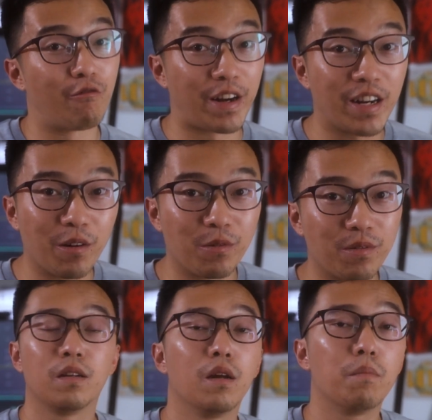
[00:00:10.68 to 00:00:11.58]
right now.
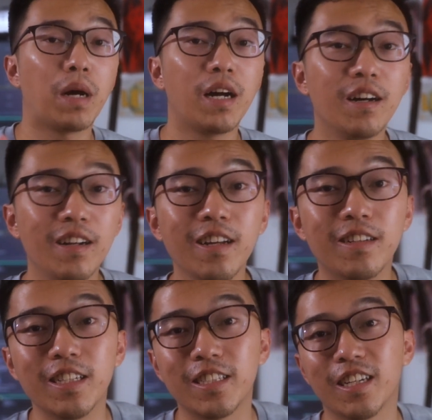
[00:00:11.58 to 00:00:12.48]
But earlier
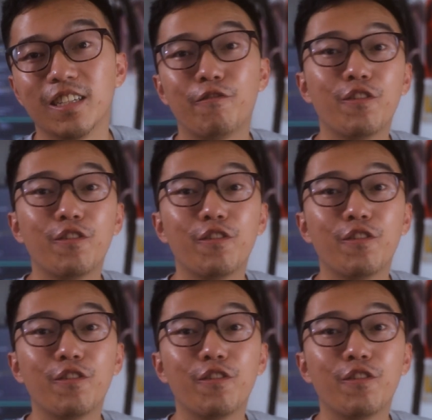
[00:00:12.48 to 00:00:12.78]
this year, the